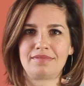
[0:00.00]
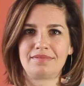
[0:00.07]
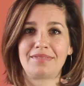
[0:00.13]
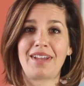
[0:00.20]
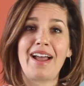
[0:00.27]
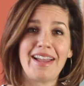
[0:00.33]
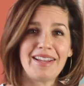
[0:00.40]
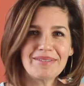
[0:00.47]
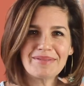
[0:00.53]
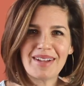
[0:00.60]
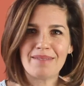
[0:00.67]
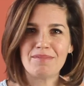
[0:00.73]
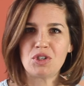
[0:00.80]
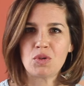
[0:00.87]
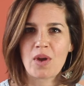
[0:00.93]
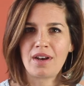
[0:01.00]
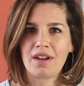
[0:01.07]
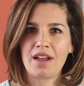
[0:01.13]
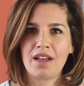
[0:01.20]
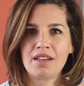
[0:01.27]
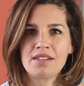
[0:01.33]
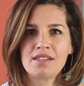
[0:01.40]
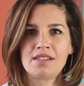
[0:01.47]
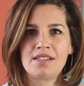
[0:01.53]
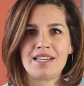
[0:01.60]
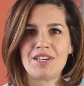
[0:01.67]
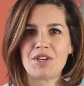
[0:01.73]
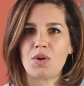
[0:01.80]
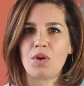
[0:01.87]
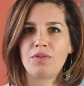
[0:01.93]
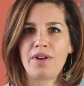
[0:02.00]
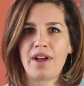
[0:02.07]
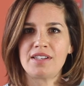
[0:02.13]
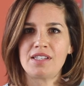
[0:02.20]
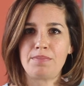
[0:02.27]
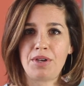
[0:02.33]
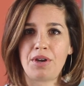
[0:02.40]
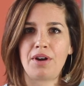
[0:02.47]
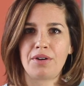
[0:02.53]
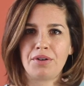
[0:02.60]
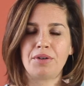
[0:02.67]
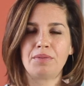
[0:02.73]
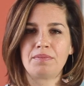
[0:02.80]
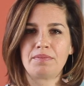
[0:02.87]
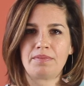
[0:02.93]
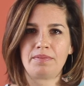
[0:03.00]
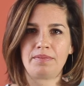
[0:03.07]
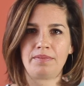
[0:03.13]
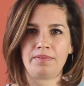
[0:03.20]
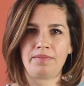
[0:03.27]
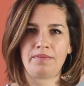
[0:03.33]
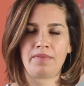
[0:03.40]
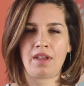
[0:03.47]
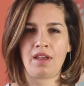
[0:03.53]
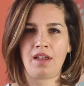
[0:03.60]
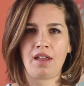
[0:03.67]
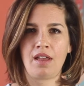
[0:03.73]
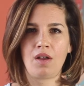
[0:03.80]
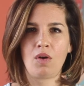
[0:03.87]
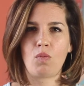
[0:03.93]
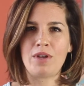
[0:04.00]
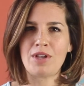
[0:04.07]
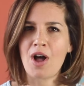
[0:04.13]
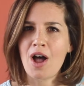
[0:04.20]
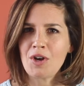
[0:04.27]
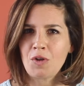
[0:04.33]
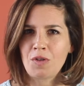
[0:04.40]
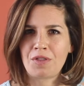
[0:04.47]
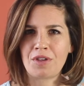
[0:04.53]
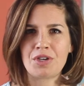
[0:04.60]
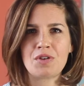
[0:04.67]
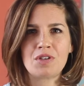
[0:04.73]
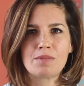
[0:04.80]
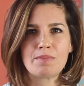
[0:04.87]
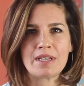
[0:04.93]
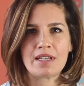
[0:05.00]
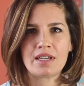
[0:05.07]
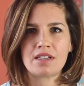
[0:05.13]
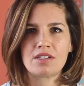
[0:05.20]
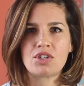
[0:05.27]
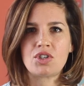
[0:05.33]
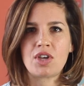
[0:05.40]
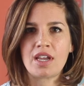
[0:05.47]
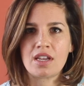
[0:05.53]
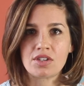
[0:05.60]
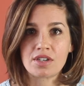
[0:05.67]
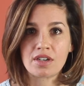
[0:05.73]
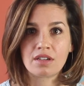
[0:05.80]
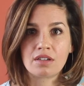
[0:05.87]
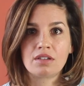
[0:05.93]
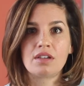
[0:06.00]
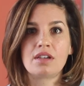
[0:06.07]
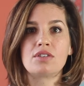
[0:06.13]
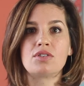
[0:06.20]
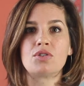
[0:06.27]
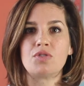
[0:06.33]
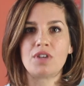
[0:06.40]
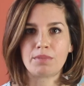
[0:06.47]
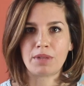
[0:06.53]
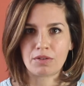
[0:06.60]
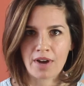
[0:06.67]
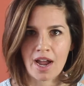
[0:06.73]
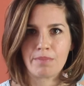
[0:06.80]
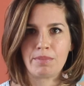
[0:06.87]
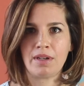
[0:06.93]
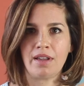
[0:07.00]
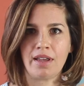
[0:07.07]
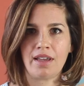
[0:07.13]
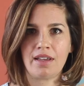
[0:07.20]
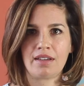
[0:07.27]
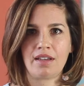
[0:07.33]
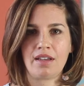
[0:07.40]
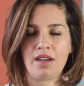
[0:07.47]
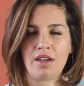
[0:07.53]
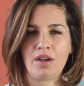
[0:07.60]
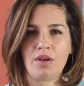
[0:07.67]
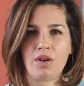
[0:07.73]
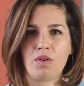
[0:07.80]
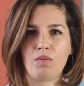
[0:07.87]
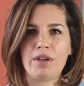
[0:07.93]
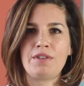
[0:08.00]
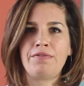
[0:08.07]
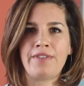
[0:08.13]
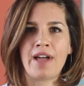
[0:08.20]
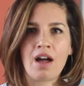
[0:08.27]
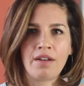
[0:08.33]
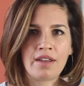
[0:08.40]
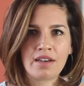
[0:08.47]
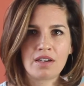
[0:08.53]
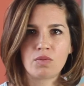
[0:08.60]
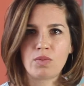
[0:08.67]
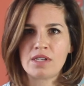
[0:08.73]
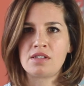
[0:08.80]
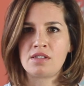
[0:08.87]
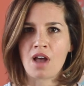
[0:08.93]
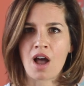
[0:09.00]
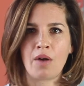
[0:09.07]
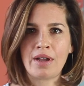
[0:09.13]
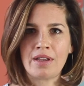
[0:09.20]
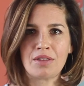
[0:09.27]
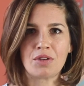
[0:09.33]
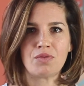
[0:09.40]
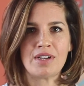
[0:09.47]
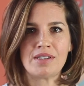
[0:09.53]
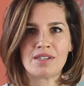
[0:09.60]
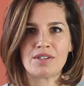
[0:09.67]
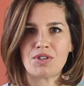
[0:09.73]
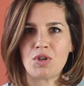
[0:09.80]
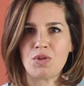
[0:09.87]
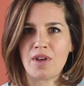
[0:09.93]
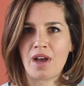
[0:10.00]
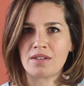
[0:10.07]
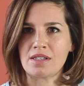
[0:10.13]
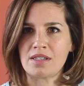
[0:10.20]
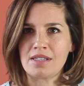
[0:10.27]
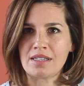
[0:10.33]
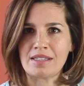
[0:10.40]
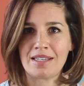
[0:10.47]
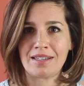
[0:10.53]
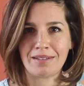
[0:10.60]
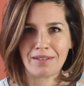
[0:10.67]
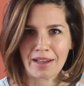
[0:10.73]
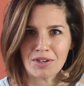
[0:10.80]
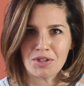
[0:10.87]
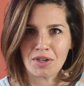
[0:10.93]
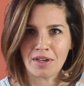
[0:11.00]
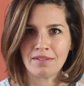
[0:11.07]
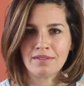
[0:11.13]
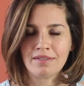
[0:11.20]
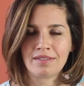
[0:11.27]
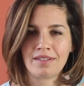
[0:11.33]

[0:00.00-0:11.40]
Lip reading: Hi, I'm Joanna Huss, CEO of Huss PR Group. We all know that the news media is changing extremely rapidly. We felt it and we saw it in the recent 2016 election.